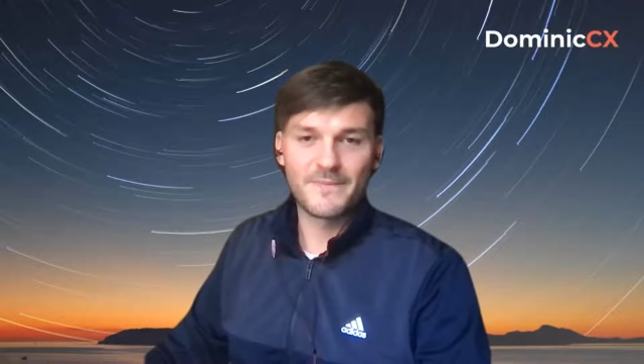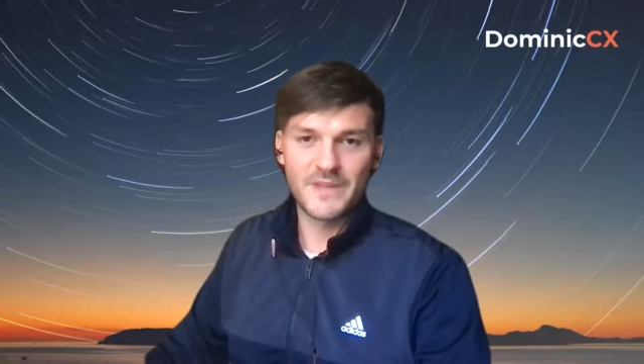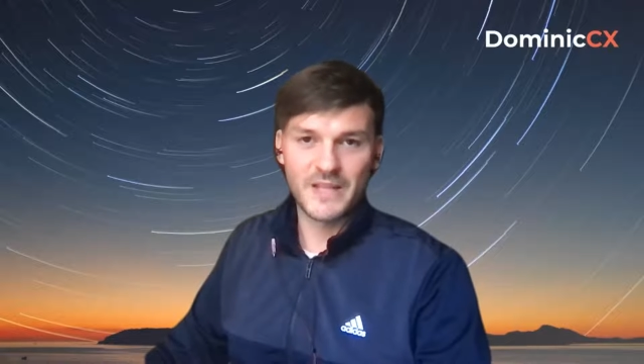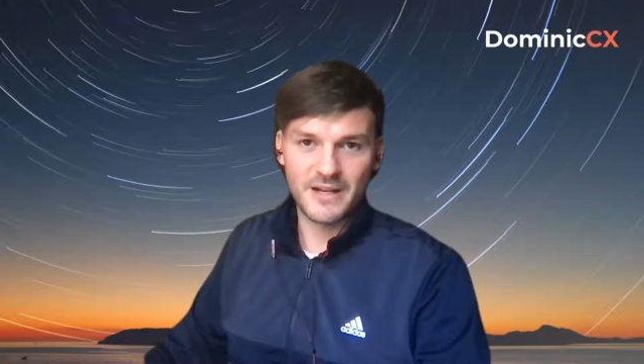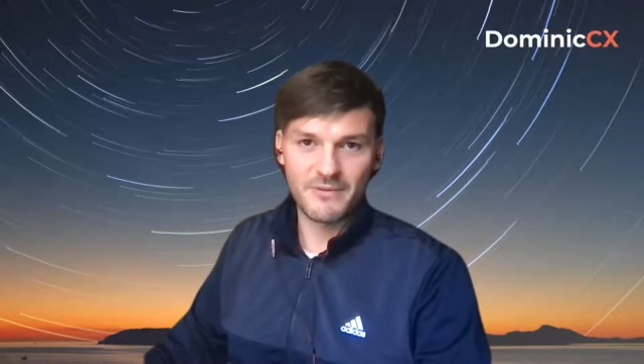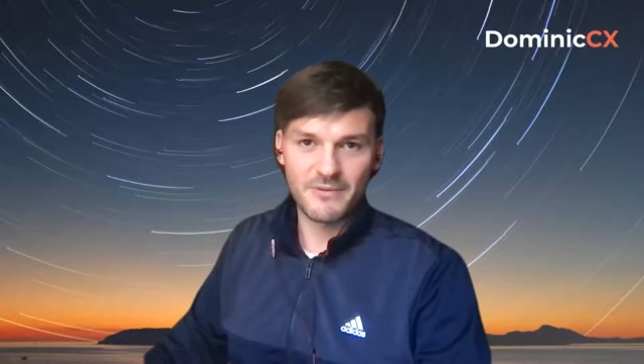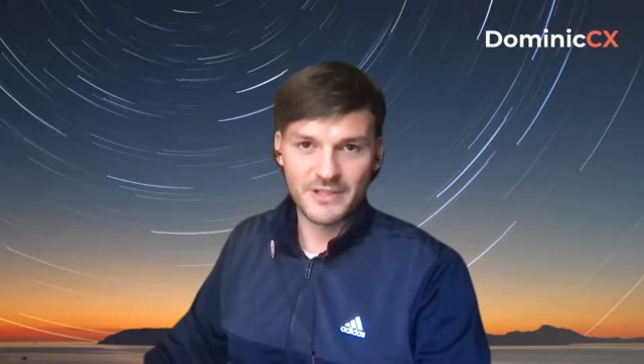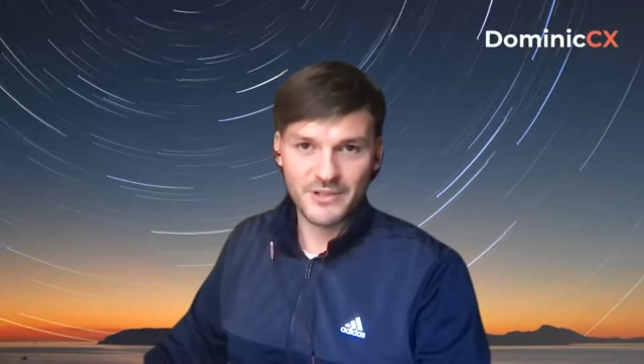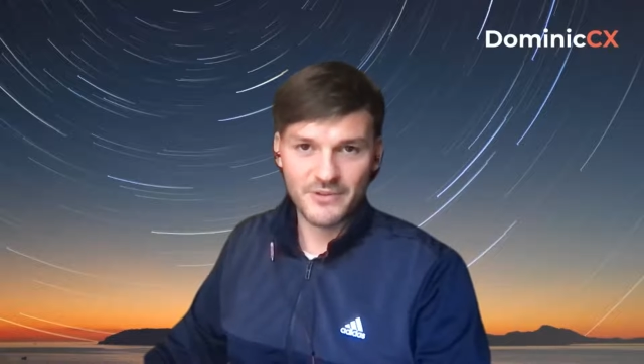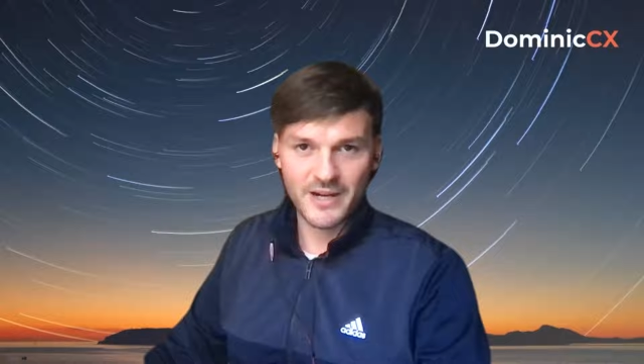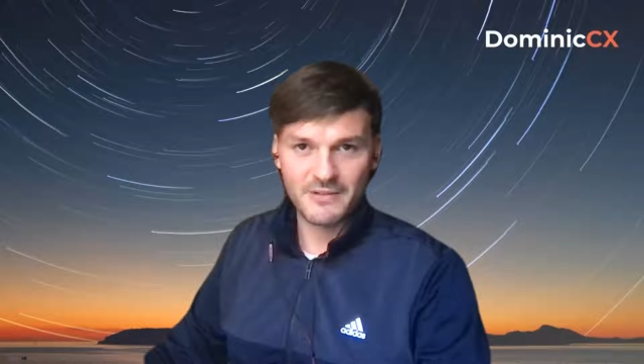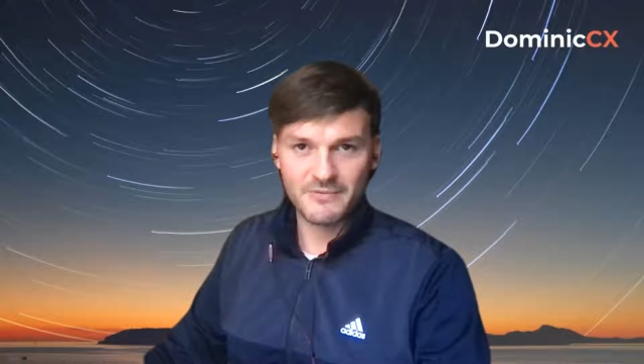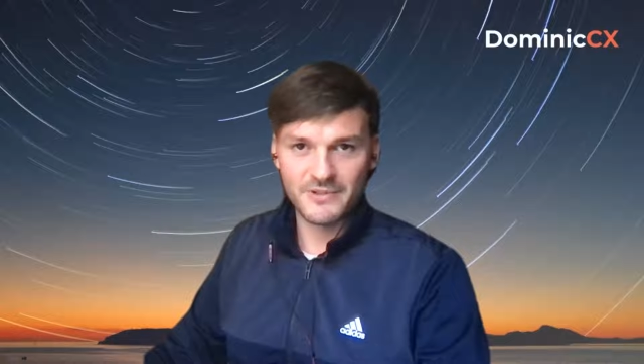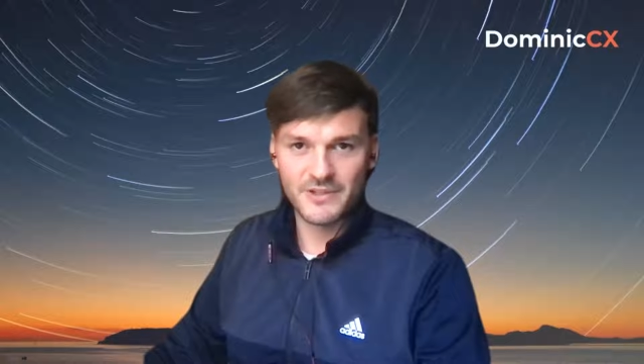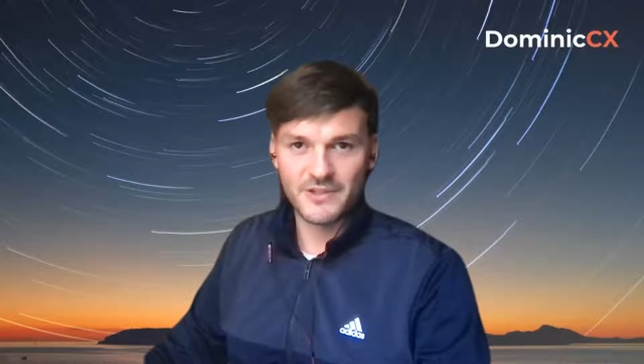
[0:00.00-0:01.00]
that I
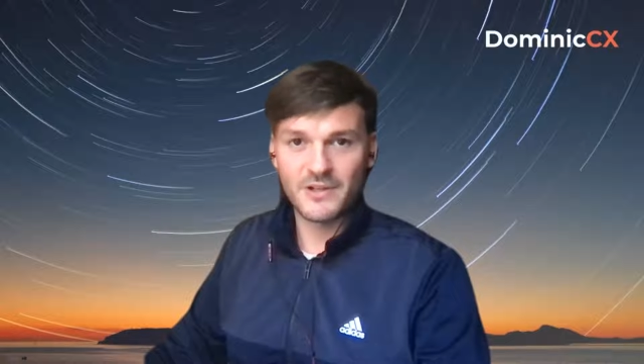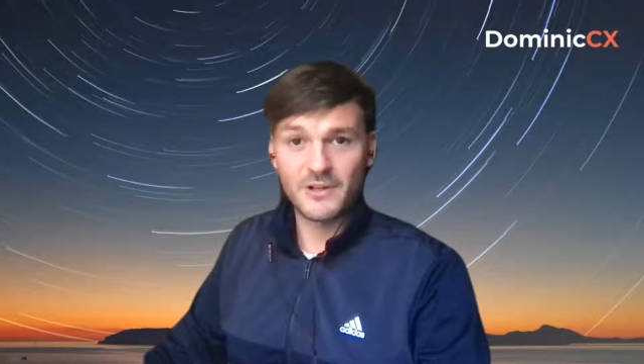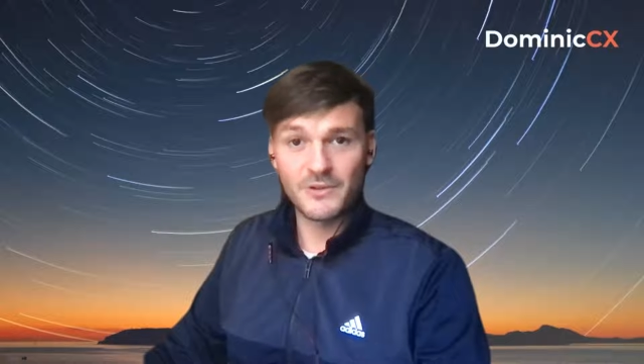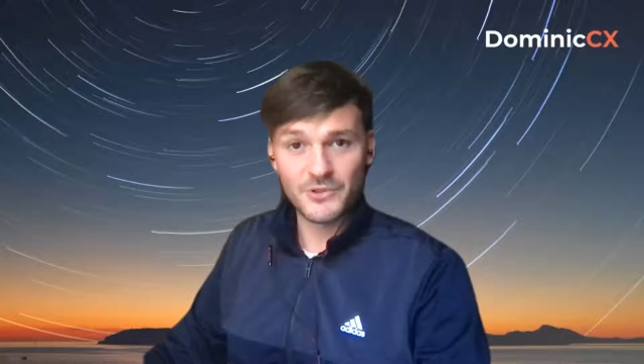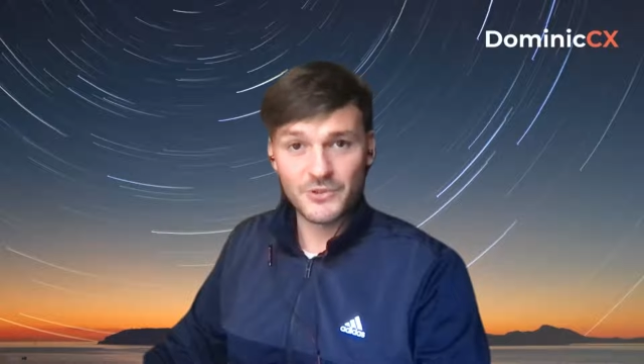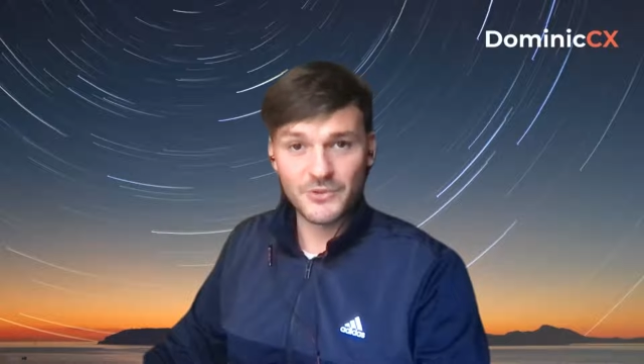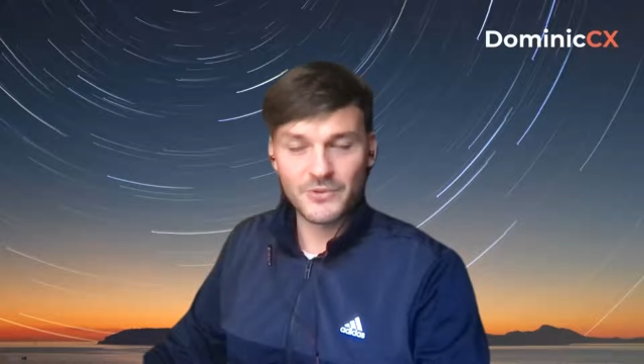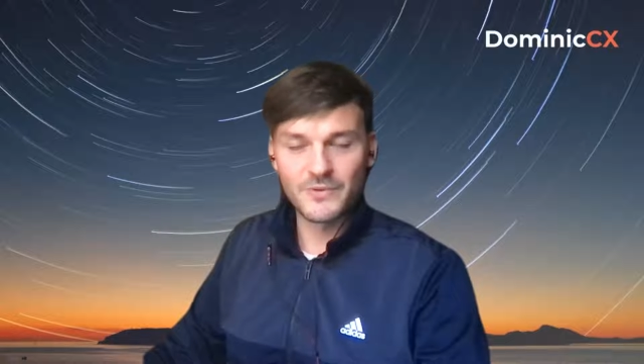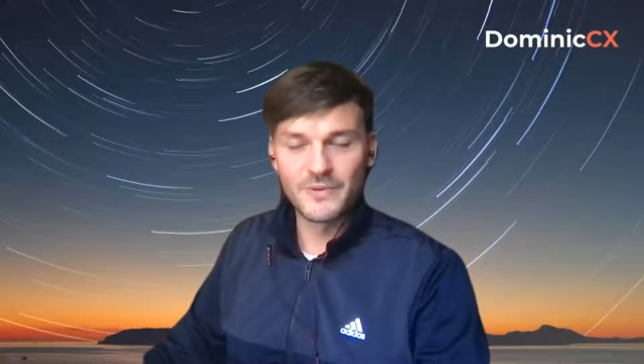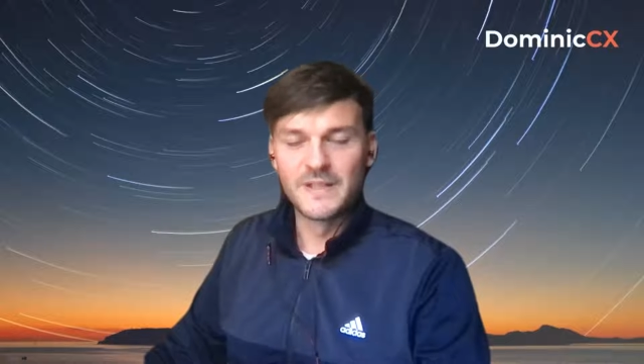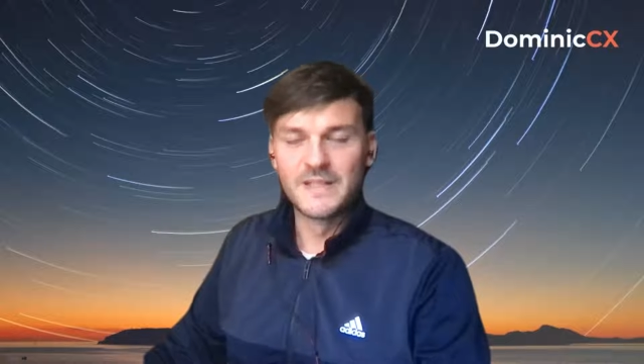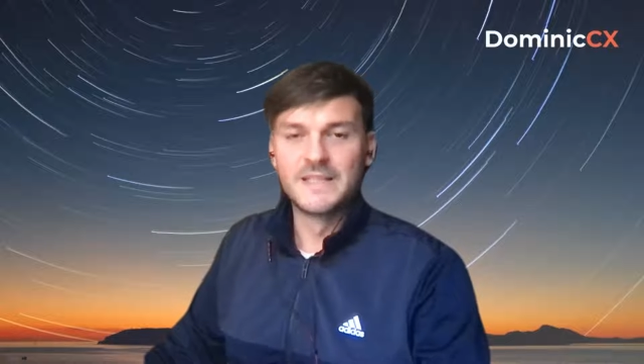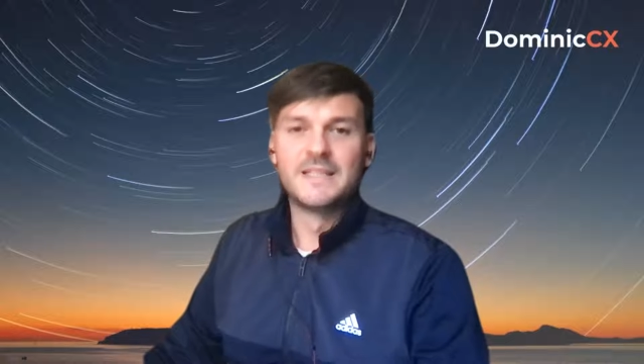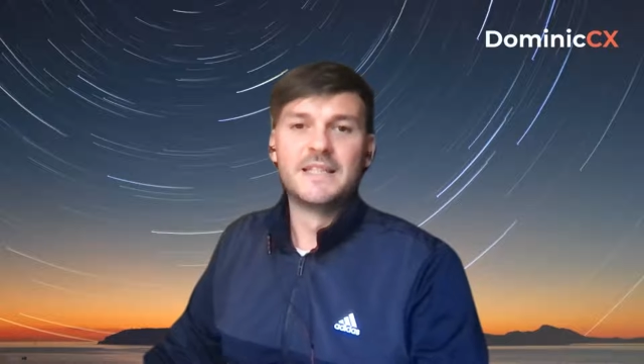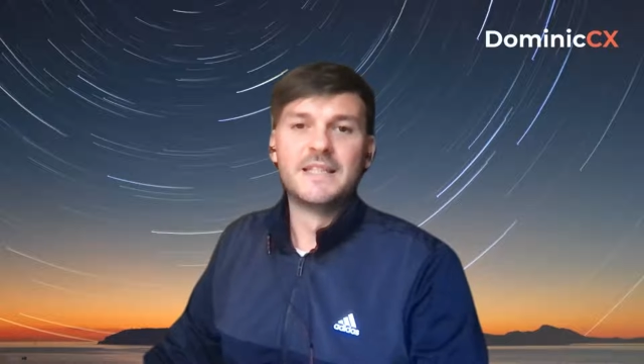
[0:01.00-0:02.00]
interact with also do.